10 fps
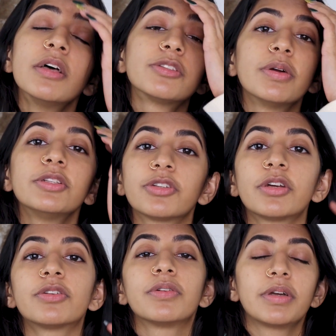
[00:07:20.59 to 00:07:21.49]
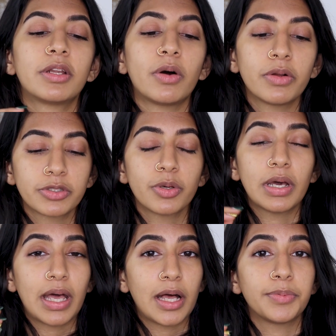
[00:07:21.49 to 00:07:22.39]
So in general, it also
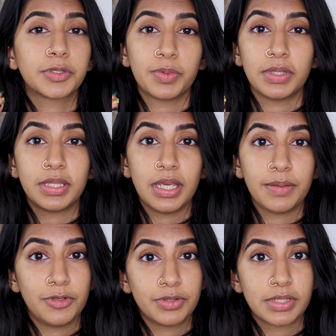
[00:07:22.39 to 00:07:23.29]
helps with the immune